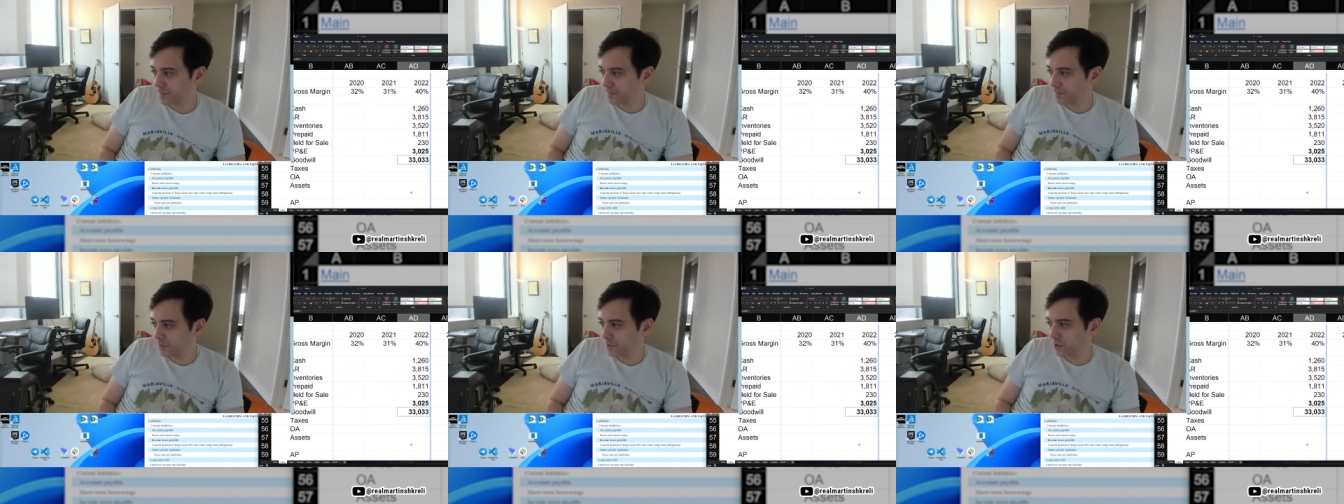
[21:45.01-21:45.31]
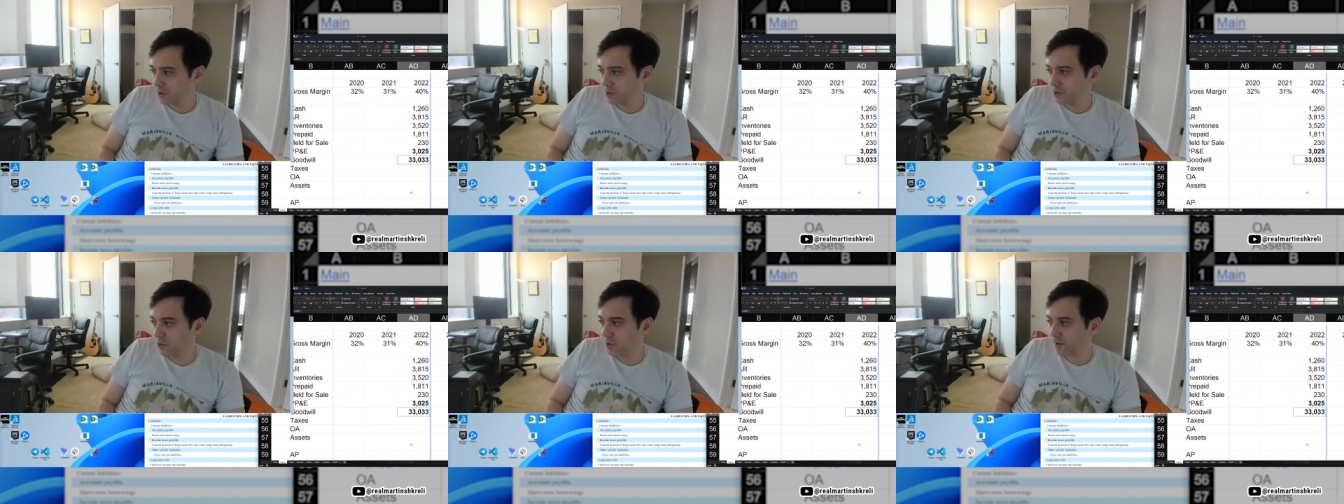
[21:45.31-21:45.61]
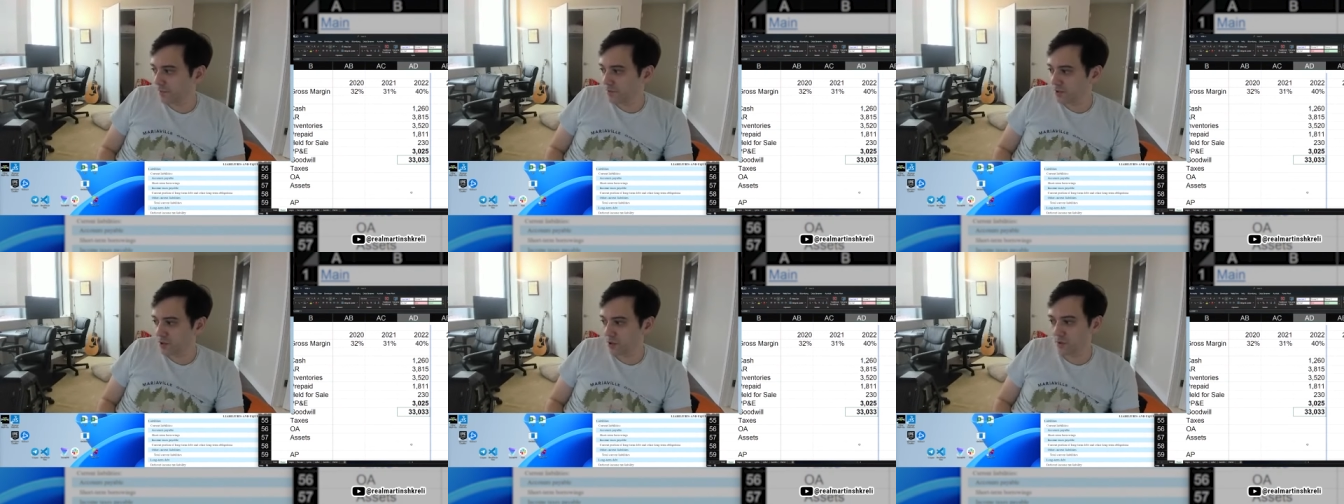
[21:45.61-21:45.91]
you know you
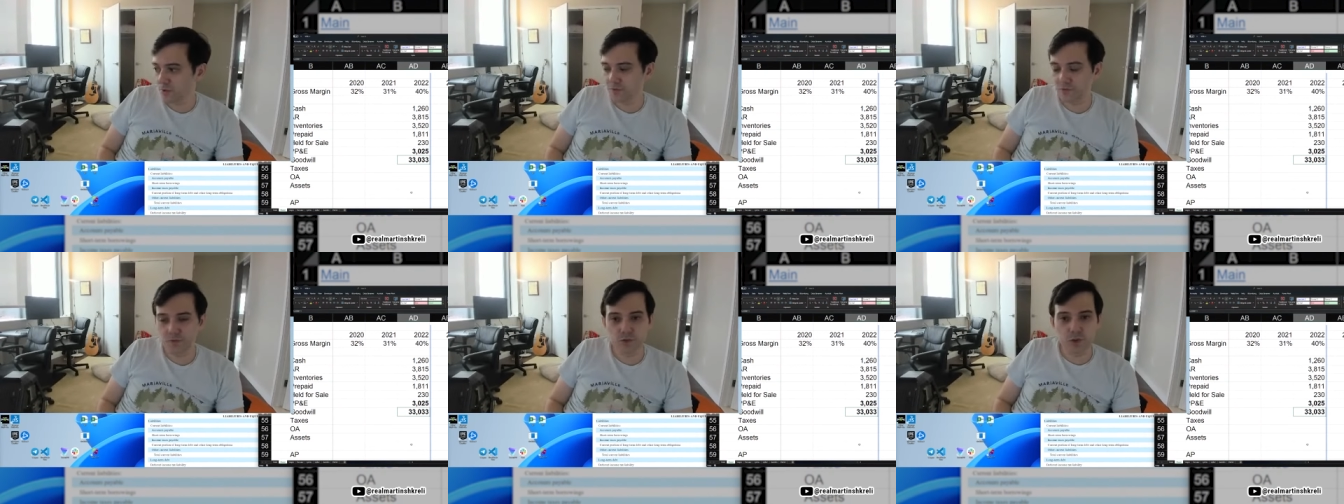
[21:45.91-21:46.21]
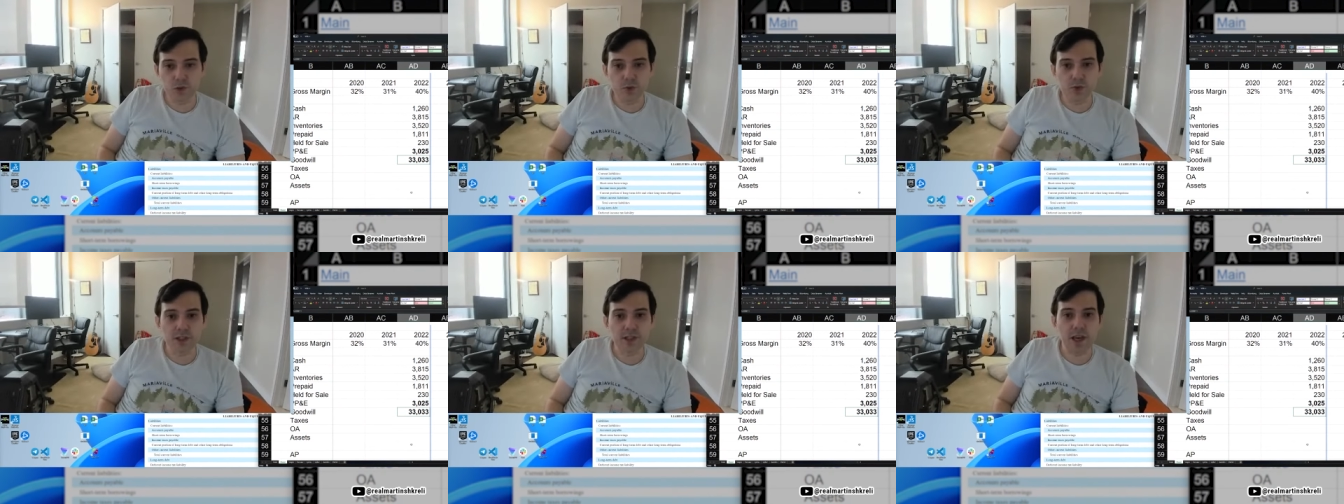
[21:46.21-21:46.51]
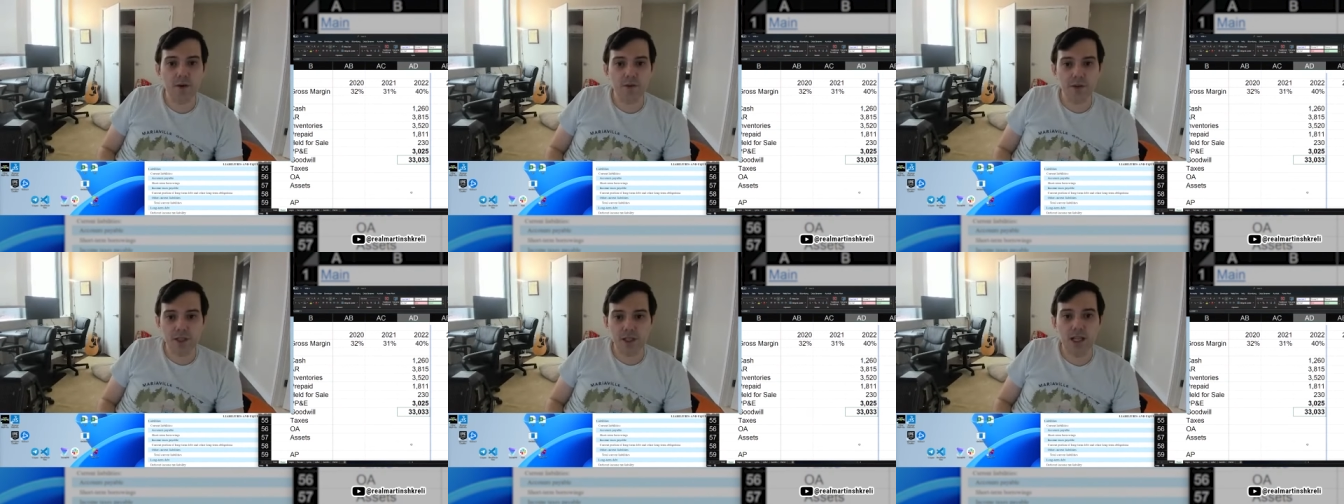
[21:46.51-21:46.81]
have to sort of do an
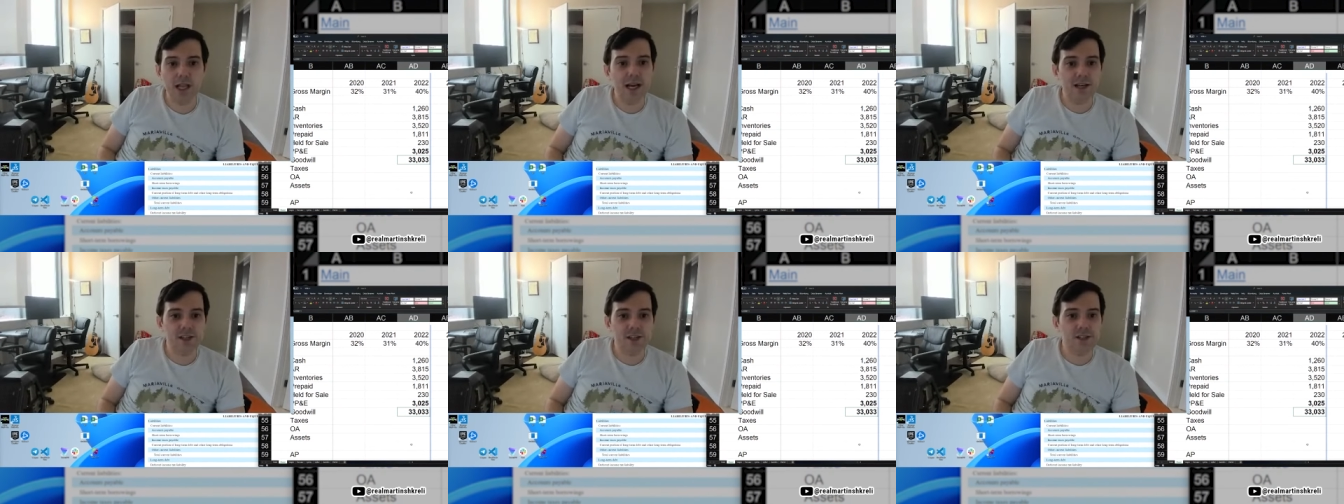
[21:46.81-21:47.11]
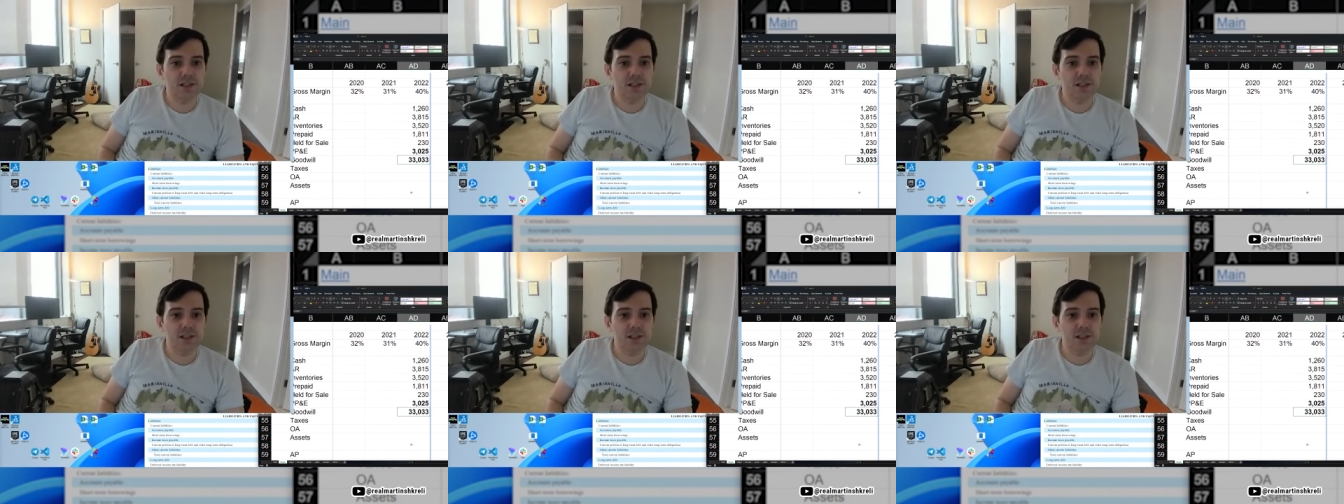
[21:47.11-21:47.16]
accounting class,